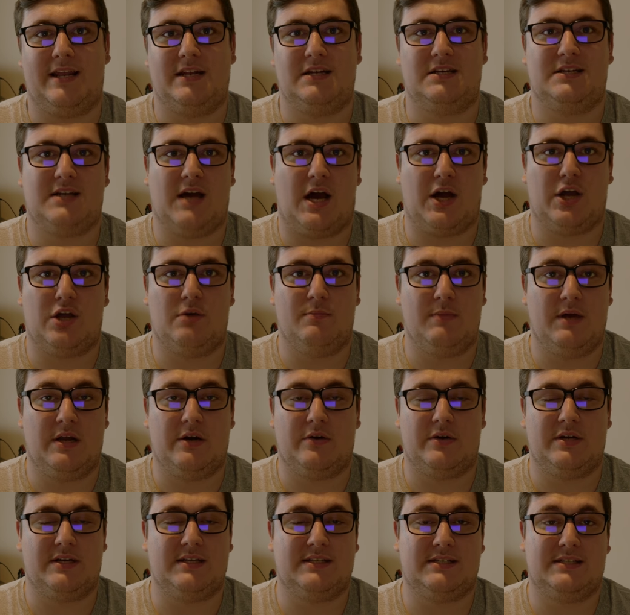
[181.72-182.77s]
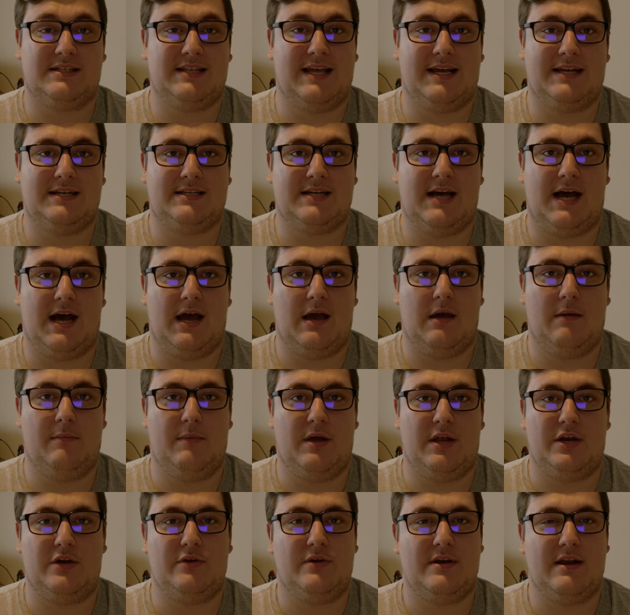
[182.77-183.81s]
in documentaries in that time,
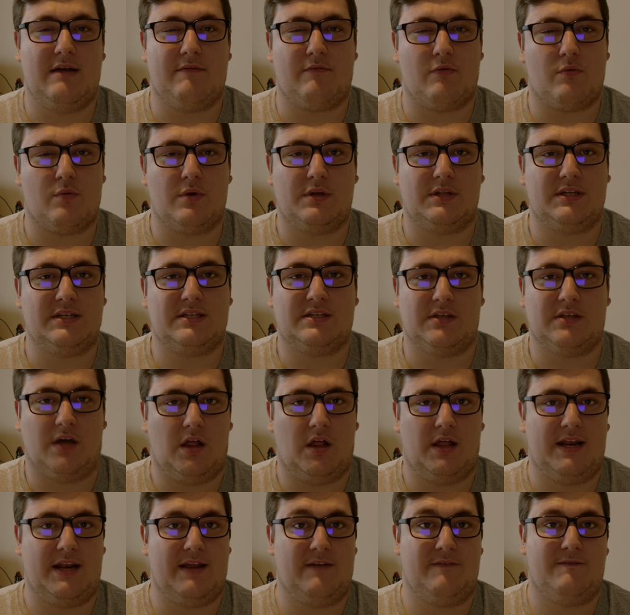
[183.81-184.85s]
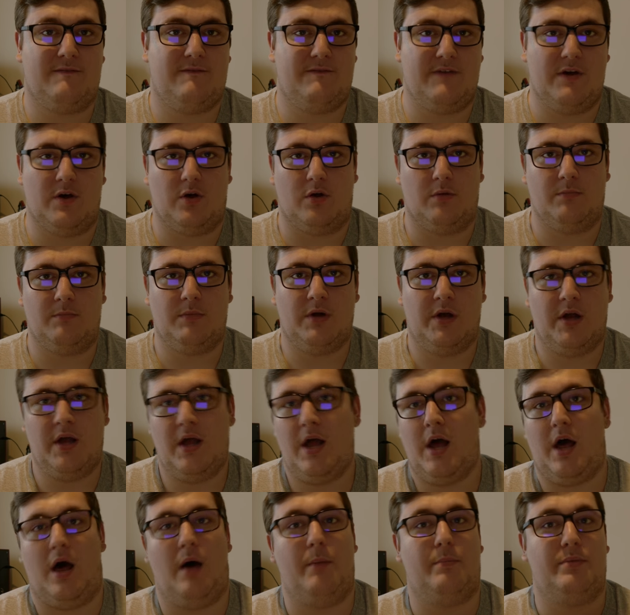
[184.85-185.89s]
and you never really saw it in film
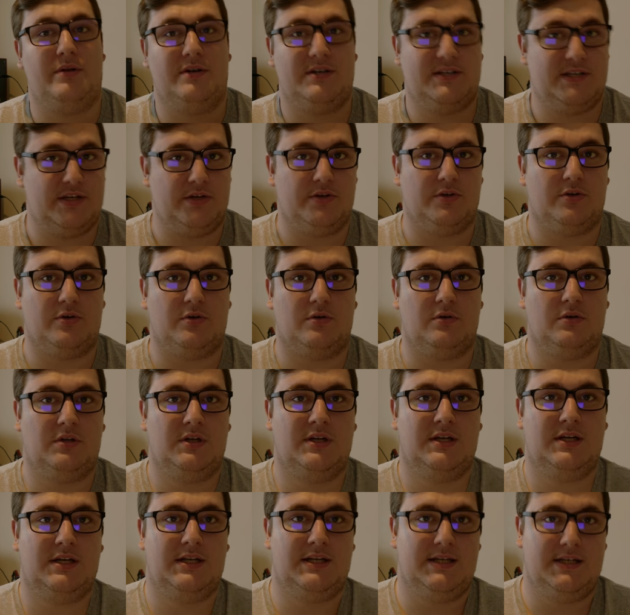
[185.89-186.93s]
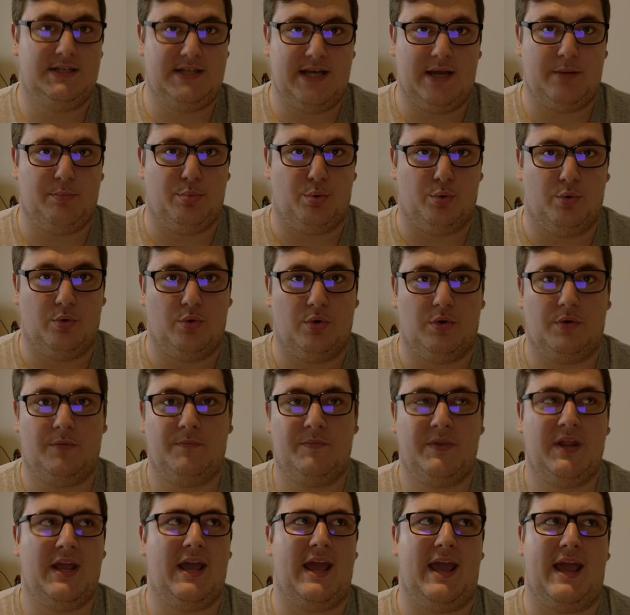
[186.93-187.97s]
up until Deadpool
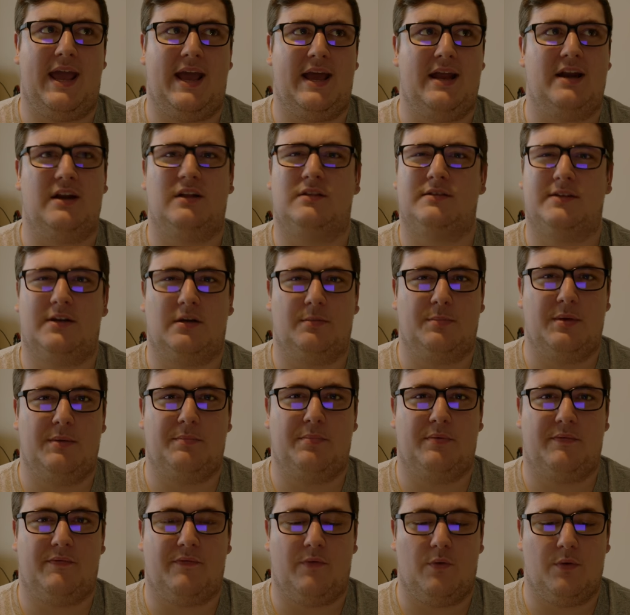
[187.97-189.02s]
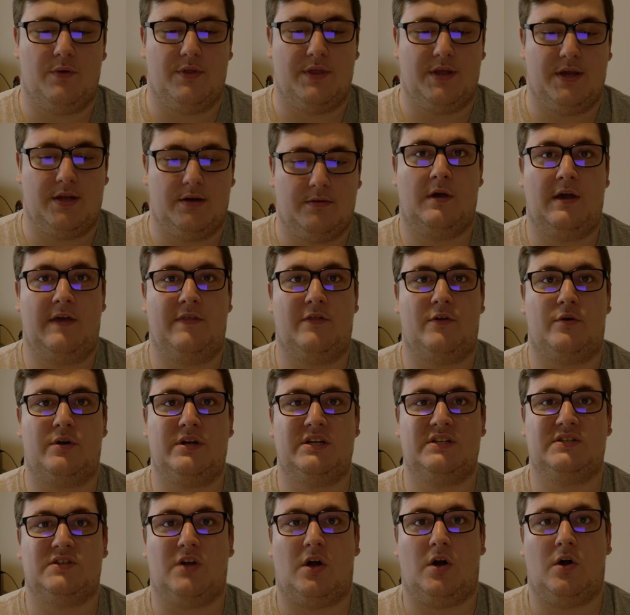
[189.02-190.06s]
and a little bit before then. And there
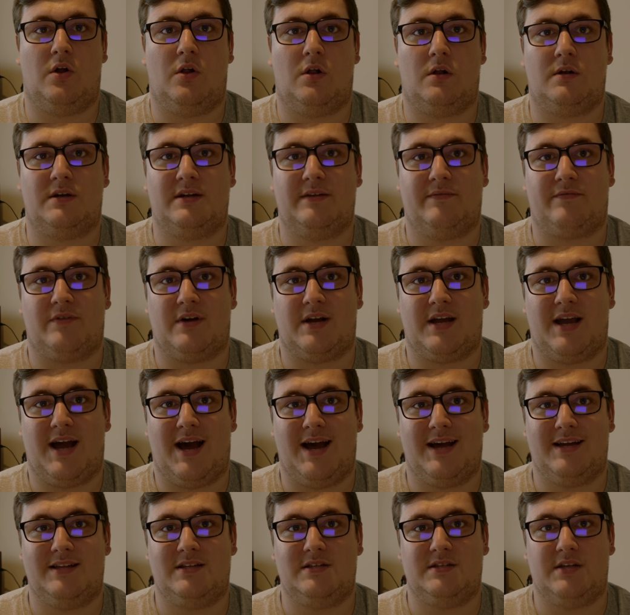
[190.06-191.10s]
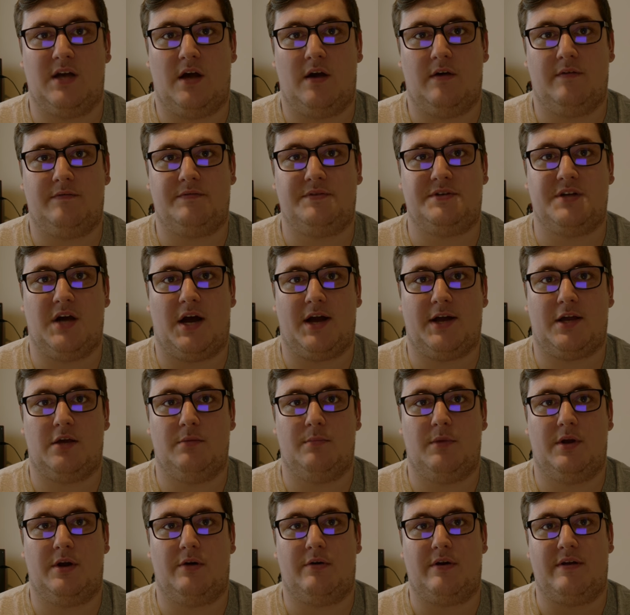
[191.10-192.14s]
is all different kinds of
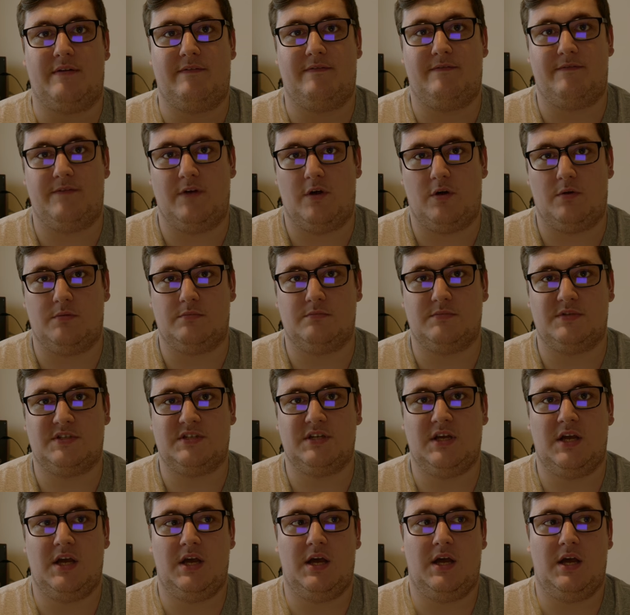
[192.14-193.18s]
documentary films,